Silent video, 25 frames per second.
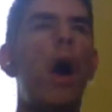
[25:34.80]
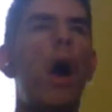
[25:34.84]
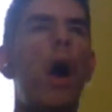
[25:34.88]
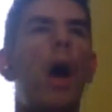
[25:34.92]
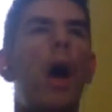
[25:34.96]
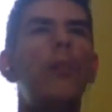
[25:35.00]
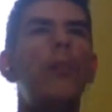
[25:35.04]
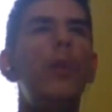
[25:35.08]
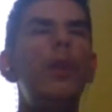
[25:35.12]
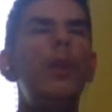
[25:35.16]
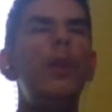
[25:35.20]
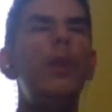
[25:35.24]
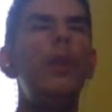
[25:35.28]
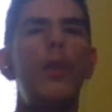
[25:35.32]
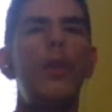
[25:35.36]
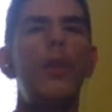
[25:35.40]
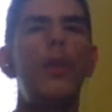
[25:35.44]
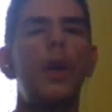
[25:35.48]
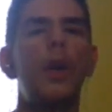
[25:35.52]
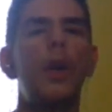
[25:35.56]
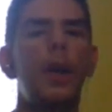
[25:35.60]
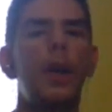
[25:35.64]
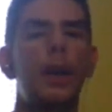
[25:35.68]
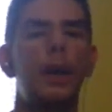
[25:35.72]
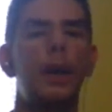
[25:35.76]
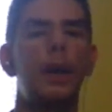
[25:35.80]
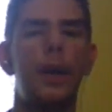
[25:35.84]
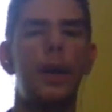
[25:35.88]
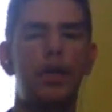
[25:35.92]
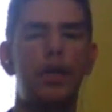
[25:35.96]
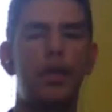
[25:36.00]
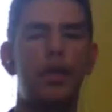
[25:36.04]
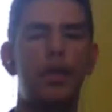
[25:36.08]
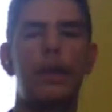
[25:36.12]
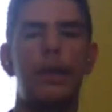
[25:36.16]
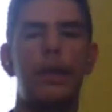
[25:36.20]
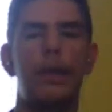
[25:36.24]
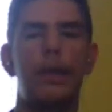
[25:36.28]
I really feel like it's
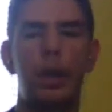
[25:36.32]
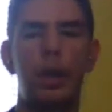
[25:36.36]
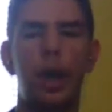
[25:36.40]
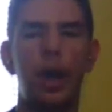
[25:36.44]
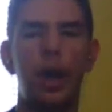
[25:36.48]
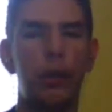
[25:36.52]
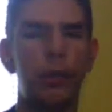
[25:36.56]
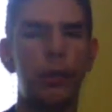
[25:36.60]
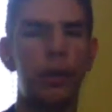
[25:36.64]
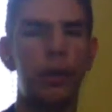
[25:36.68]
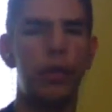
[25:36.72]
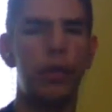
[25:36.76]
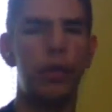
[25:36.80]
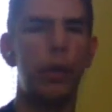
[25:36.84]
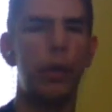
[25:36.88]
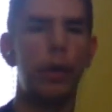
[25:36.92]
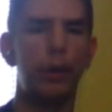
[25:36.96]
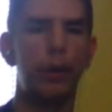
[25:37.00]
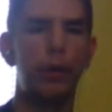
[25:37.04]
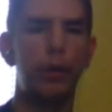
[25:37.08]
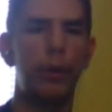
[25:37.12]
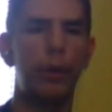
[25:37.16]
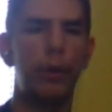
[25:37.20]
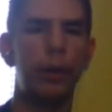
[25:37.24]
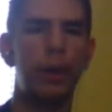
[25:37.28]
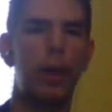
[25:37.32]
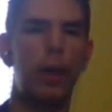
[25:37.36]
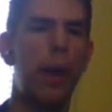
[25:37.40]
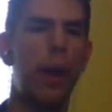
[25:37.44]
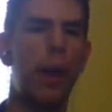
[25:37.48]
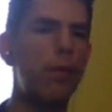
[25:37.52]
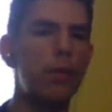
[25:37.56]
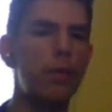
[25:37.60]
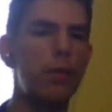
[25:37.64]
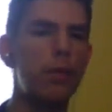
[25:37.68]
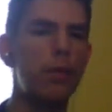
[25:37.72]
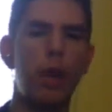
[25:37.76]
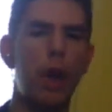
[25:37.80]
going to take off in 2020.
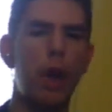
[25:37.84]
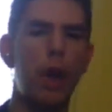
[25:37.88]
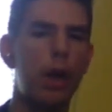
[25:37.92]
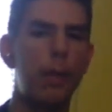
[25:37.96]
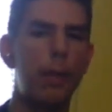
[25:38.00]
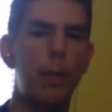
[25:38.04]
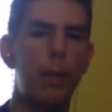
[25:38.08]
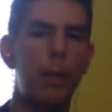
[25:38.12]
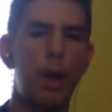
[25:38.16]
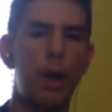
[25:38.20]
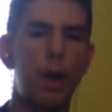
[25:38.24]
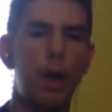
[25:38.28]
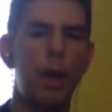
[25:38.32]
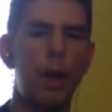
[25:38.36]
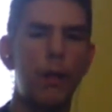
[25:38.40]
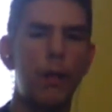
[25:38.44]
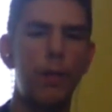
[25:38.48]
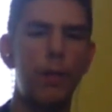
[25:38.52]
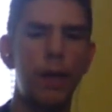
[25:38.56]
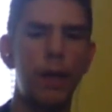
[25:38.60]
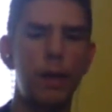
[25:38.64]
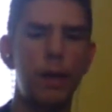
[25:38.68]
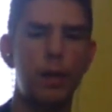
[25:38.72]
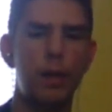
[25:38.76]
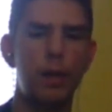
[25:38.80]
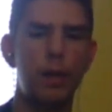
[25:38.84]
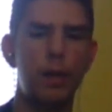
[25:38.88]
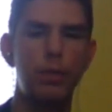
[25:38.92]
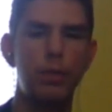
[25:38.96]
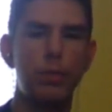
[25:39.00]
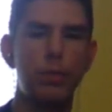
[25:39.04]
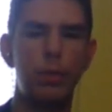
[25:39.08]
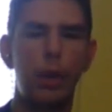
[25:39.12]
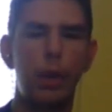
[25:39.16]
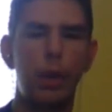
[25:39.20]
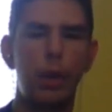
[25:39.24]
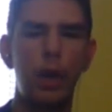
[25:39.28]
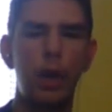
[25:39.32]
Everyone's talking about it in school where
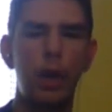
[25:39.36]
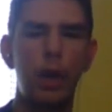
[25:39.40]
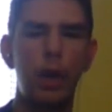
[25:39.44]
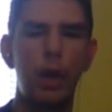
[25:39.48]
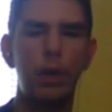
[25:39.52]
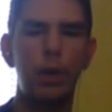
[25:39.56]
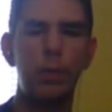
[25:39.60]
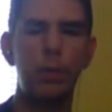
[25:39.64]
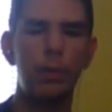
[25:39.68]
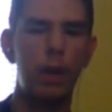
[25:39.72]
I go,